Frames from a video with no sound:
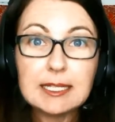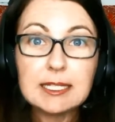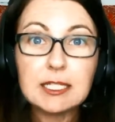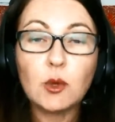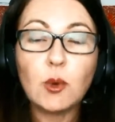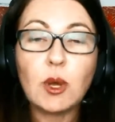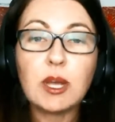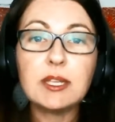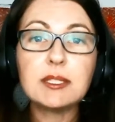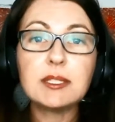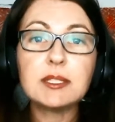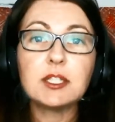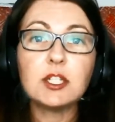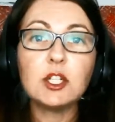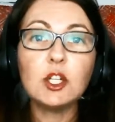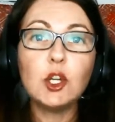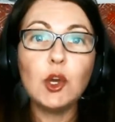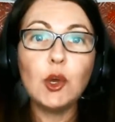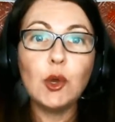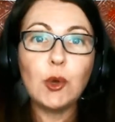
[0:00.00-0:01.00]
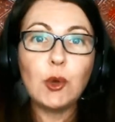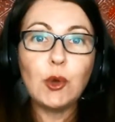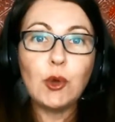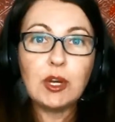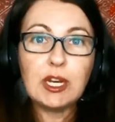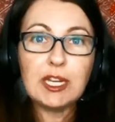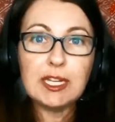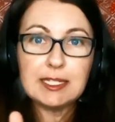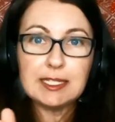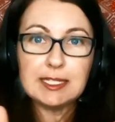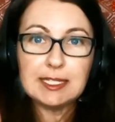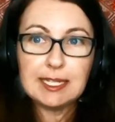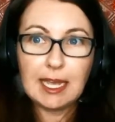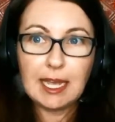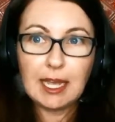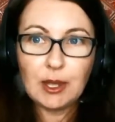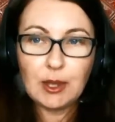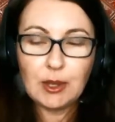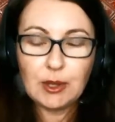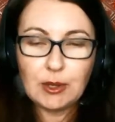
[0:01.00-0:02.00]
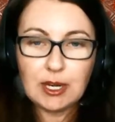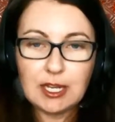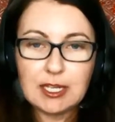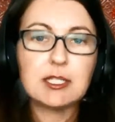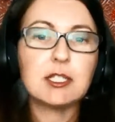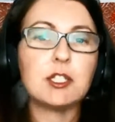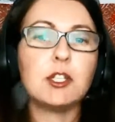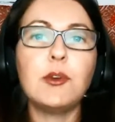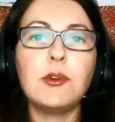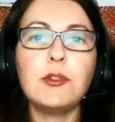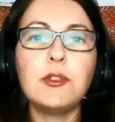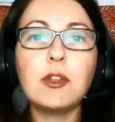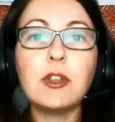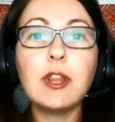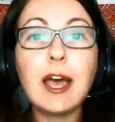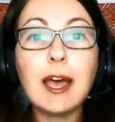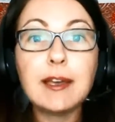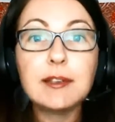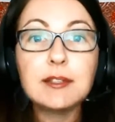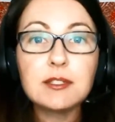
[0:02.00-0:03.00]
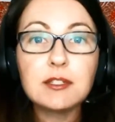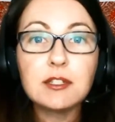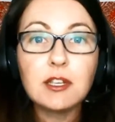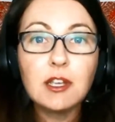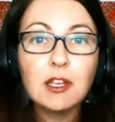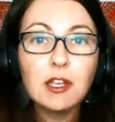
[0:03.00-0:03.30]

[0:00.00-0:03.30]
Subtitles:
So I slowed it down. I slowed the last